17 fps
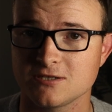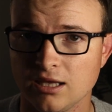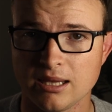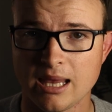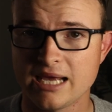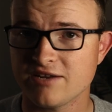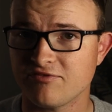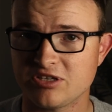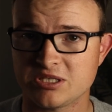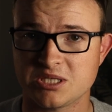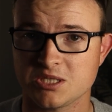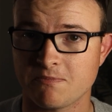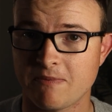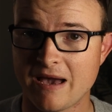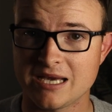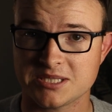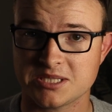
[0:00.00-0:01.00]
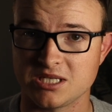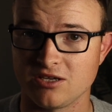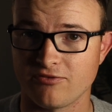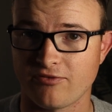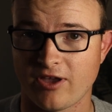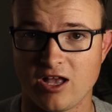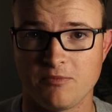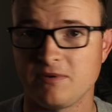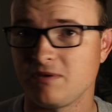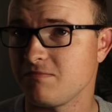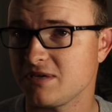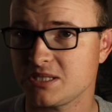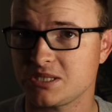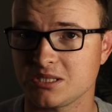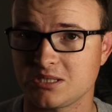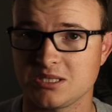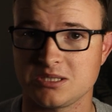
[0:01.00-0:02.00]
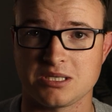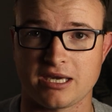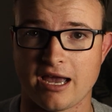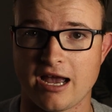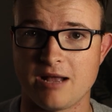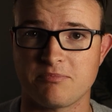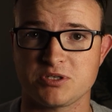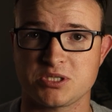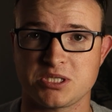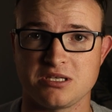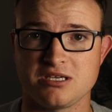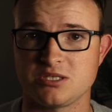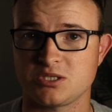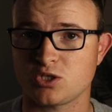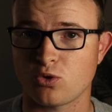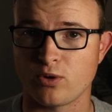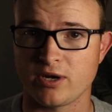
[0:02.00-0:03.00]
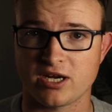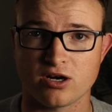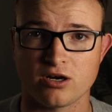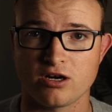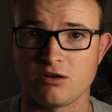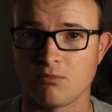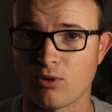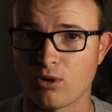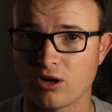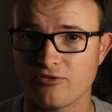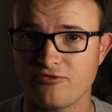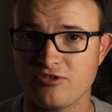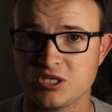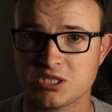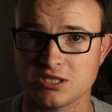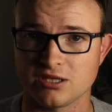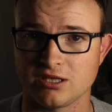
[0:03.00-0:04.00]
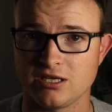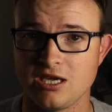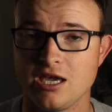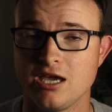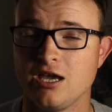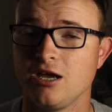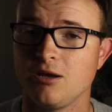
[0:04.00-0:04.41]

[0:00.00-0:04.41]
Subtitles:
A lot of this is positive, helping businesses accomplish things quicker and more efficiently.